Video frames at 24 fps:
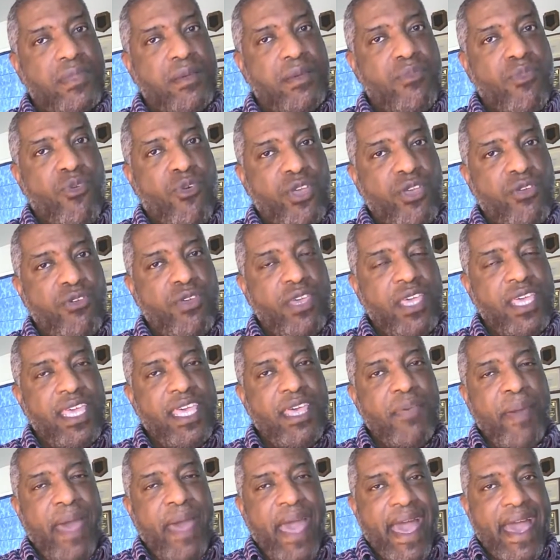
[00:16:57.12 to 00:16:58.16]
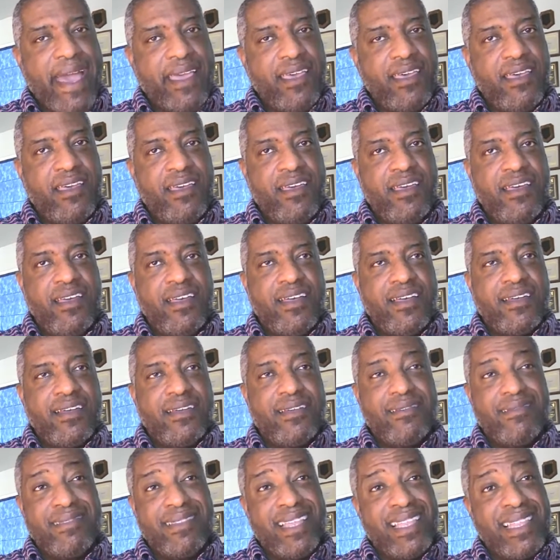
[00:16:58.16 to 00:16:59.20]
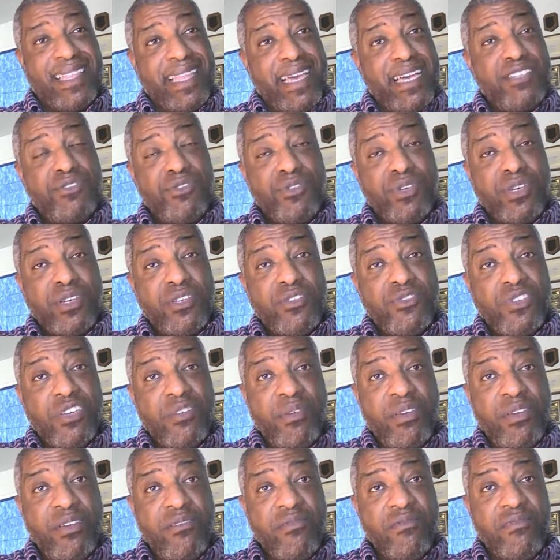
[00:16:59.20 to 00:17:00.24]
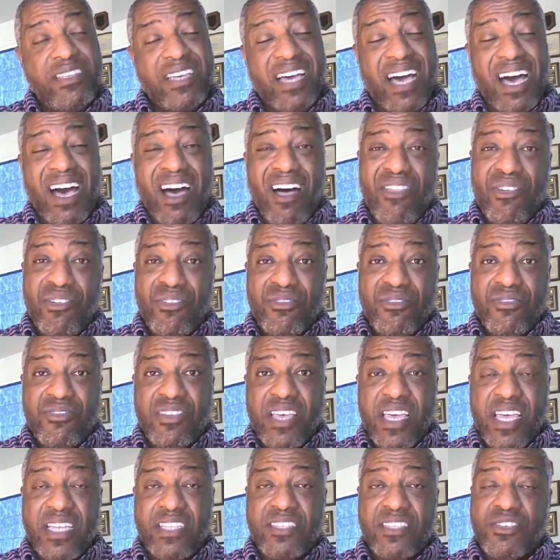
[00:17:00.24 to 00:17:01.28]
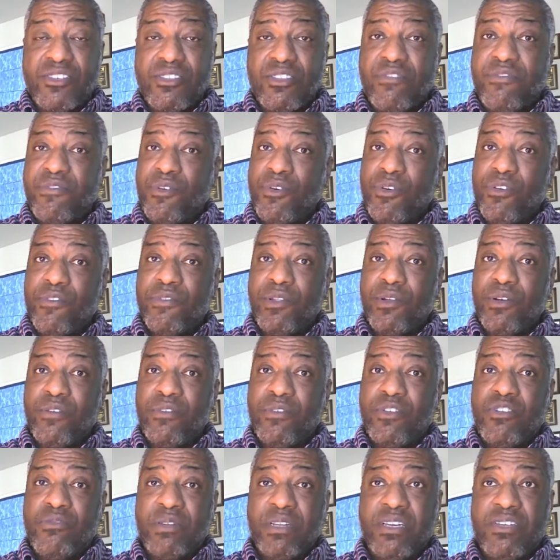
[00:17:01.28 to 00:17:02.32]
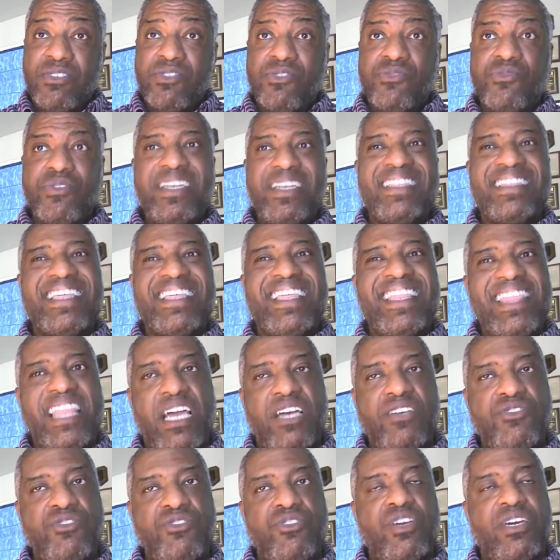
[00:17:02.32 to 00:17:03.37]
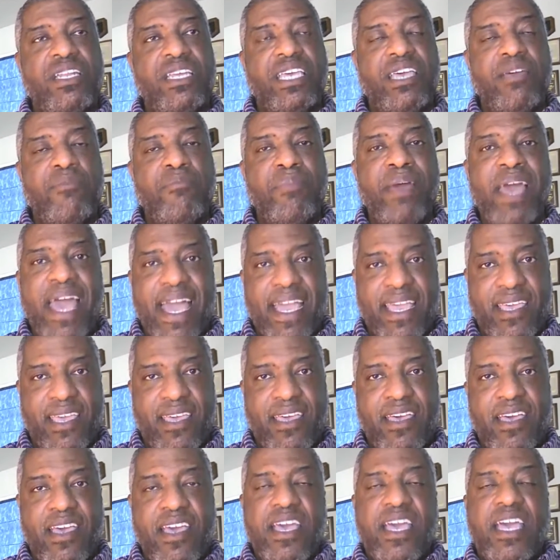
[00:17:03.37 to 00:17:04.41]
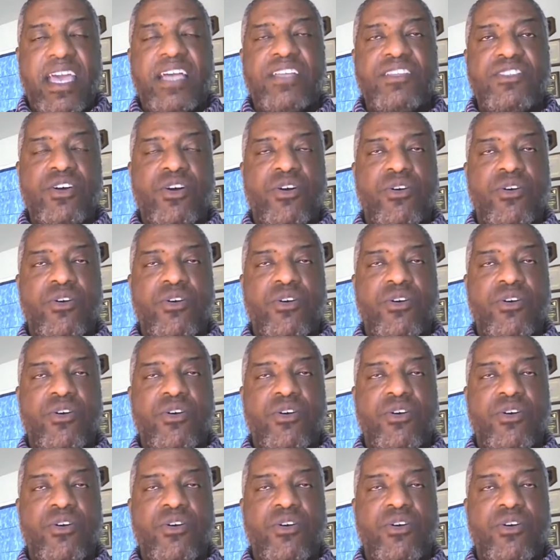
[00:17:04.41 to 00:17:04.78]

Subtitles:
the more you can get back. The less you contribute to others into the forward flow of human history, the less you're going to get back. And